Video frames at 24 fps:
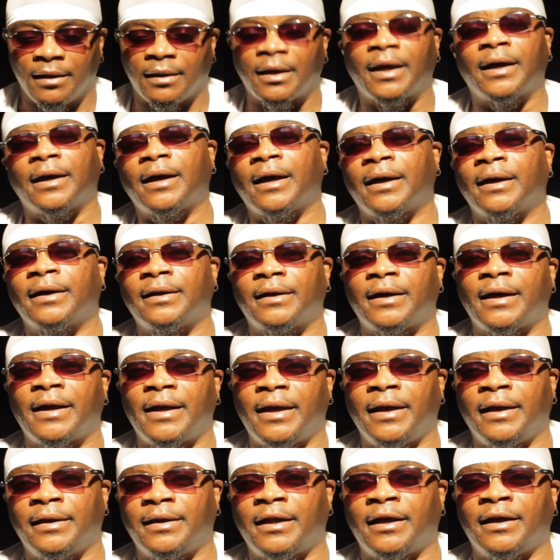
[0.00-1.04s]
i i, I
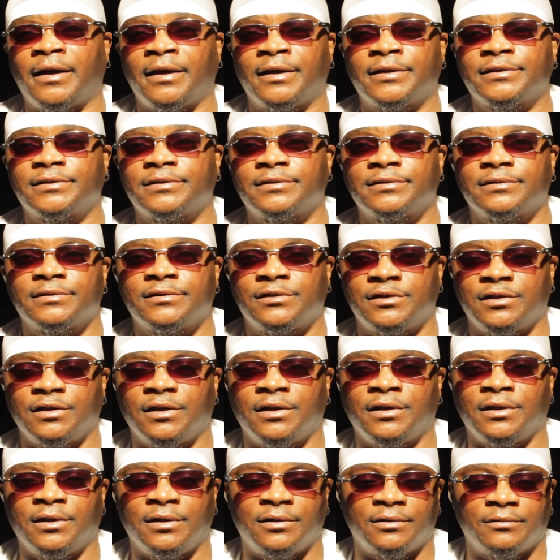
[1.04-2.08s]
had asked
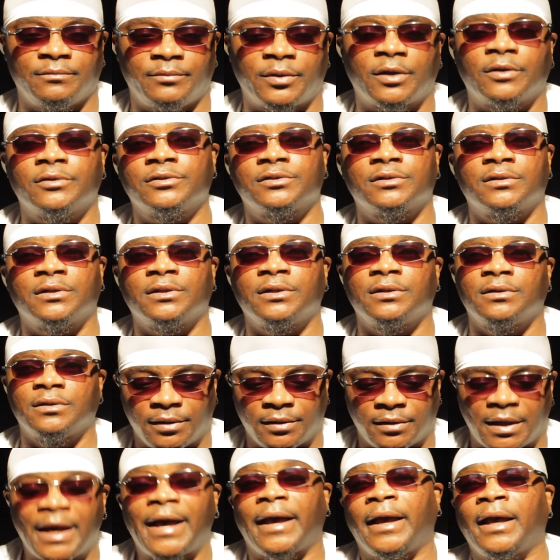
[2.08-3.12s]
ge personally
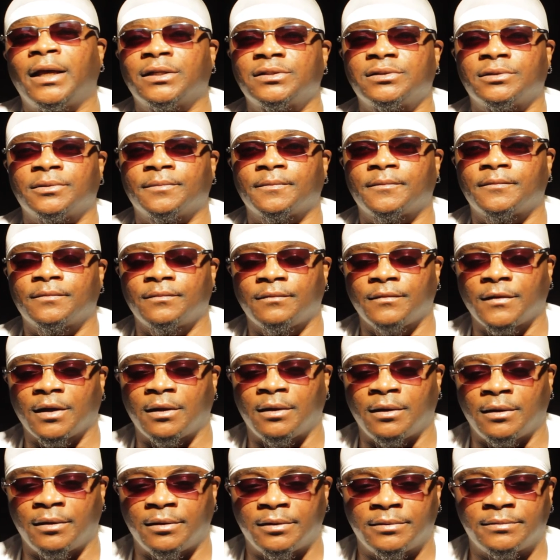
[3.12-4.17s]
i asked
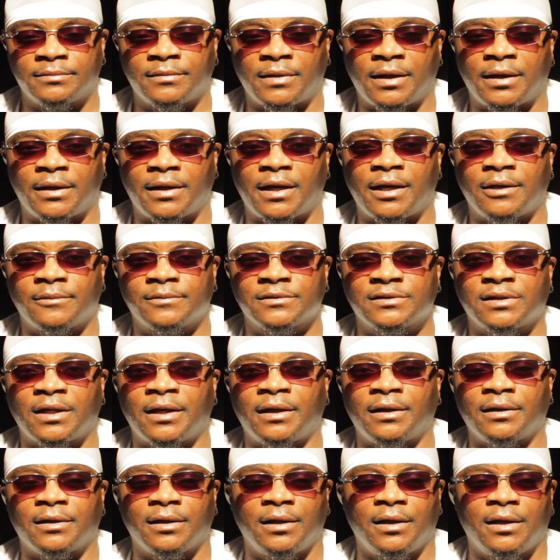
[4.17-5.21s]
her um i, I was
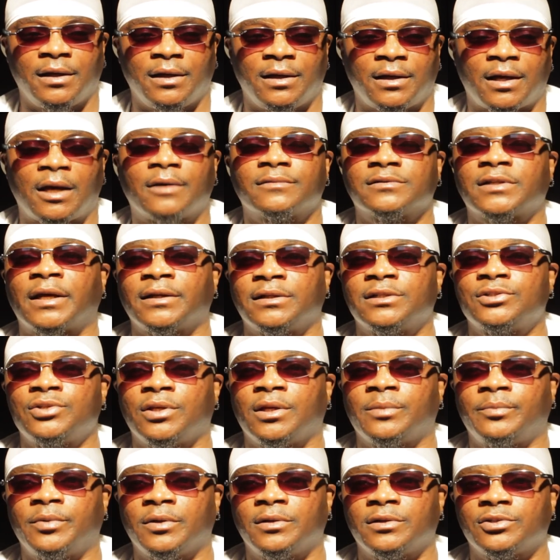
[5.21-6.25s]
like I was like, did you
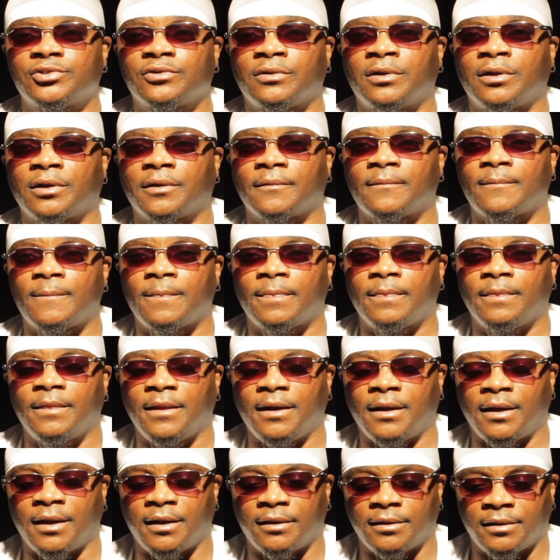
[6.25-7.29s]
get put in the trunk?
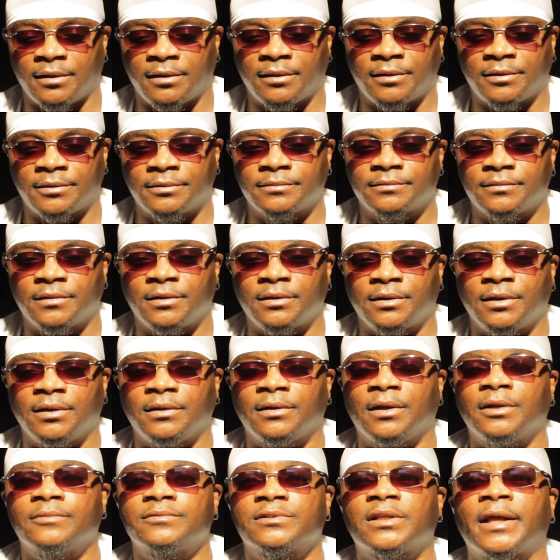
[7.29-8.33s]
And um, he,
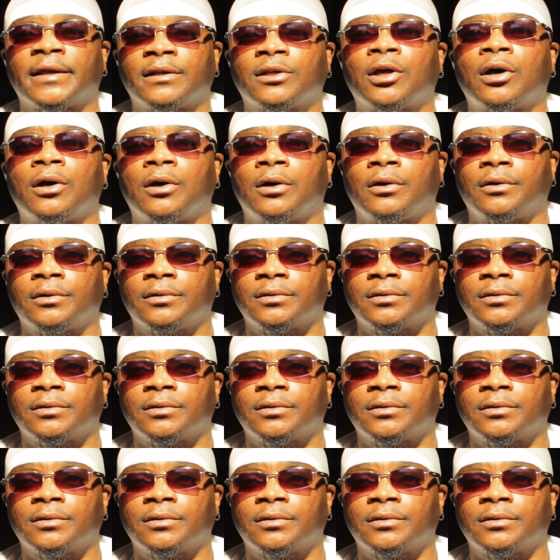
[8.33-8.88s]
he was like, no.